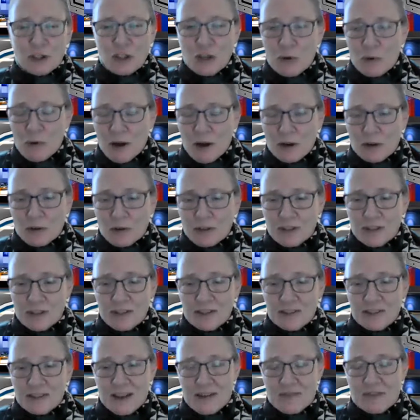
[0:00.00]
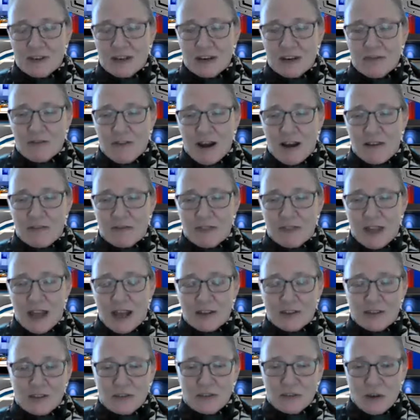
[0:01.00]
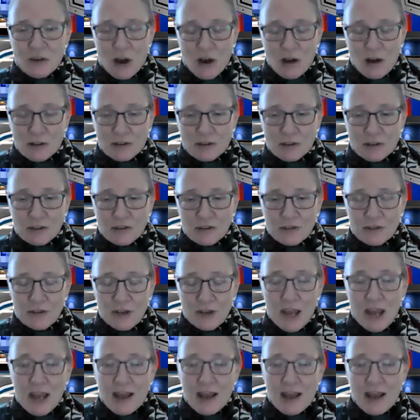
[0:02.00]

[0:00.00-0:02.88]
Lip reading: $275,000,